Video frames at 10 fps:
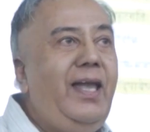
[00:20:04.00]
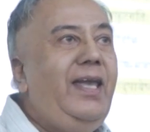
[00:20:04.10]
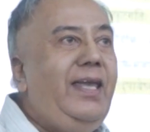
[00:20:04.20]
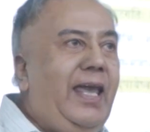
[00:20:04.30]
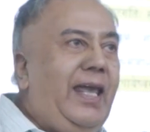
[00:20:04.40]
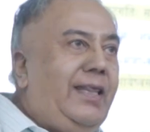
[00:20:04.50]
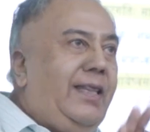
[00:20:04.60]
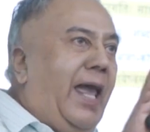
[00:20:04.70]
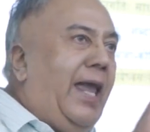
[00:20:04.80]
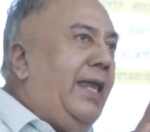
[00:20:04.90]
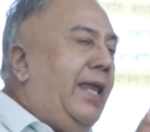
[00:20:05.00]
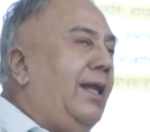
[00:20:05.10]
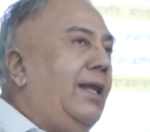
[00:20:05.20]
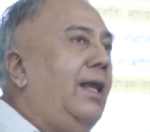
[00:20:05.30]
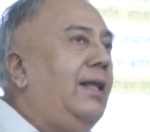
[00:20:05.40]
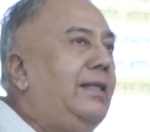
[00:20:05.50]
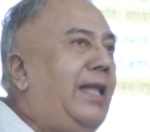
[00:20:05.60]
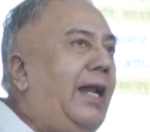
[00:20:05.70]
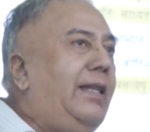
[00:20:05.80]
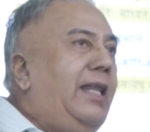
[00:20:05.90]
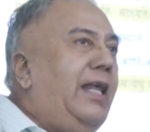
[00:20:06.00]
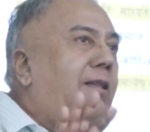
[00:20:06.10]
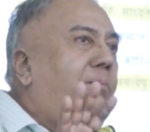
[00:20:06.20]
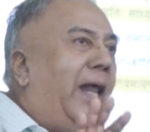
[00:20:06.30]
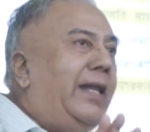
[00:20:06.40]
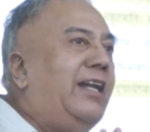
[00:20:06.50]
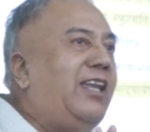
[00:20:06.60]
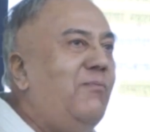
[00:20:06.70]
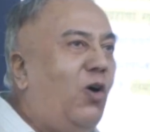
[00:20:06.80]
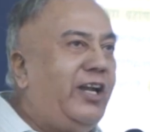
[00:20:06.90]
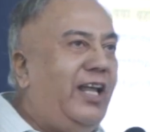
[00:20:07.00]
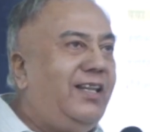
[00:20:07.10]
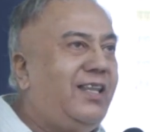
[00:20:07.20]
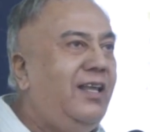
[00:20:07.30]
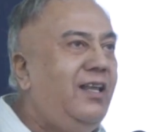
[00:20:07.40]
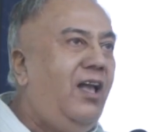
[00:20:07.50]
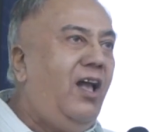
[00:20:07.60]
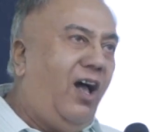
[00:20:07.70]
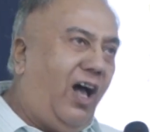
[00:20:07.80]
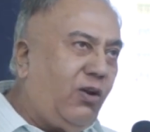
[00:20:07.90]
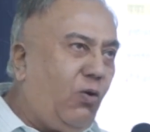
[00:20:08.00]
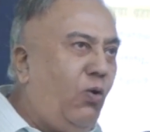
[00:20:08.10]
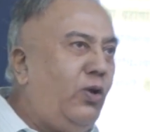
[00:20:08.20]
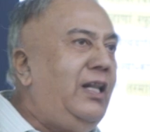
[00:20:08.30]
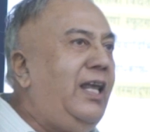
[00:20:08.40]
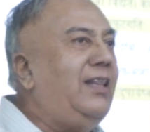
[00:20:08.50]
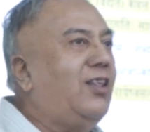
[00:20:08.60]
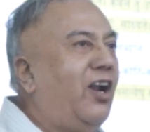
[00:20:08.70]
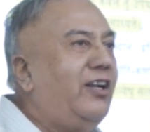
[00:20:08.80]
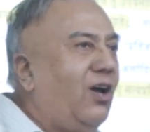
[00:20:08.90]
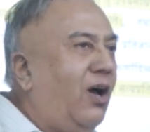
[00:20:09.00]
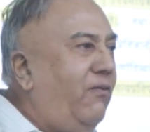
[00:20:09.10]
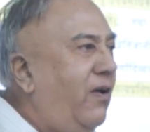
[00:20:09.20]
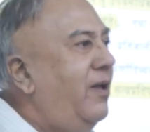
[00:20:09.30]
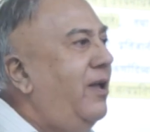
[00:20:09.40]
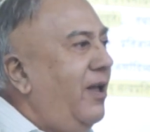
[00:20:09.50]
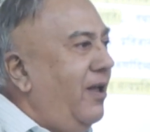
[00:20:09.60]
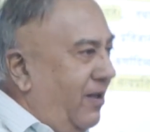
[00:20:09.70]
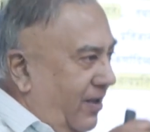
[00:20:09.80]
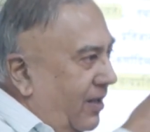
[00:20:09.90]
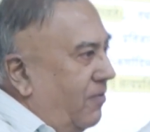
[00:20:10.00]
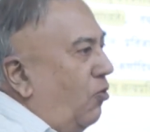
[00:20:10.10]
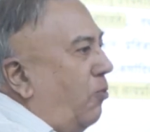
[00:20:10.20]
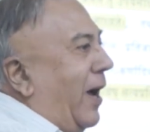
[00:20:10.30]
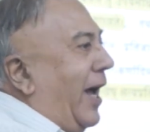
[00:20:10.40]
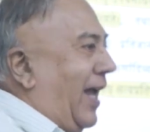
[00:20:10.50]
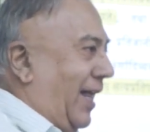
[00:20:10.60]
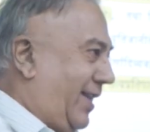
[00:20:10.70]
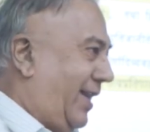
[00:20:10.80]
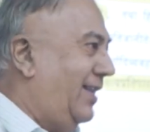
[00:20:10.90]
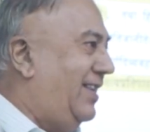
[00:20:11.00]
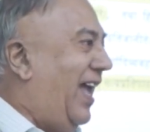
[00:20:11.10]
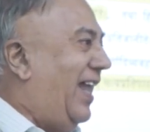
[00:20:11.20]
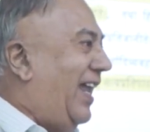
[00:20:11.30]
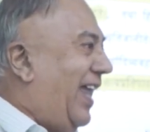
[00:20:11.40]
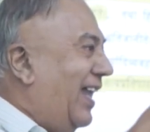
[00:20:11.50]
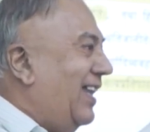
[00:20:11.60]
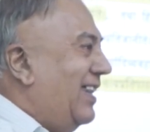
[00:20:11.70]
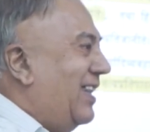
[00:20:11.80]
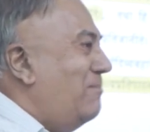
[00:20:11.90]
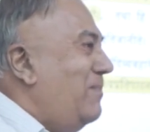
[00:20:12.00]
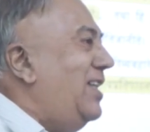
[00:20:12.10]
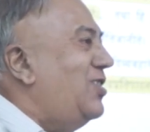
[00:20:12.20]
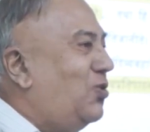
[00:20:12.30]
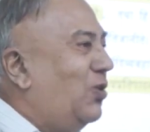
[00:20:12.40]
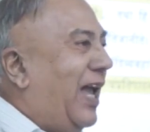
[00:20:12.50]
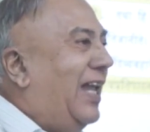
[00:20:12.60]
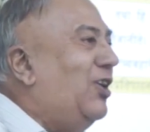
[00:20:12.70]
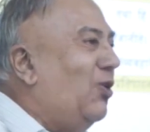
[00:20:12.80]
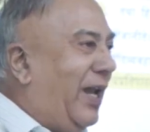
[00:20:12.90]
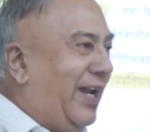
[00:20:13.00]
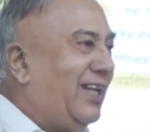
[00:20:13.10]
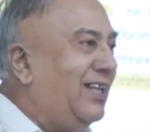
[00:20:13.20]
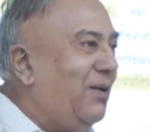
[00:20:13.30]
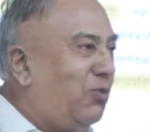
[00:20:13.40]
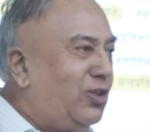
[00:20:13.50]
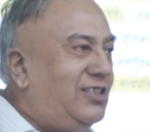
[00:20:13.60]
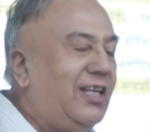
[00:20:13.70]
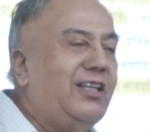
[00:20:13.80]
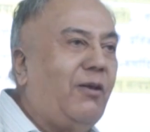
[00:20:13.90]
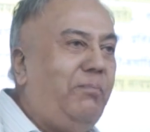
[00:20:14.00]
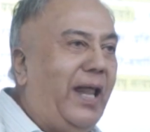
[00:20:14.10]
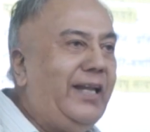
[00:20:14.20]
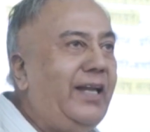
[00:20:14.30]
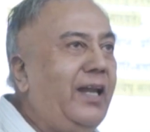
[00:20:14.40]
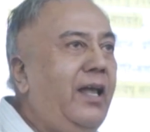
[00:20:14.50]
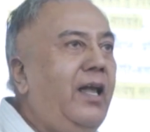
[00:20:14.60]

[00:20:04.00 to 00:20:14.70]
he is saying that these planetary models are only sort of upayas. They are again the means to calculate the positions of planet.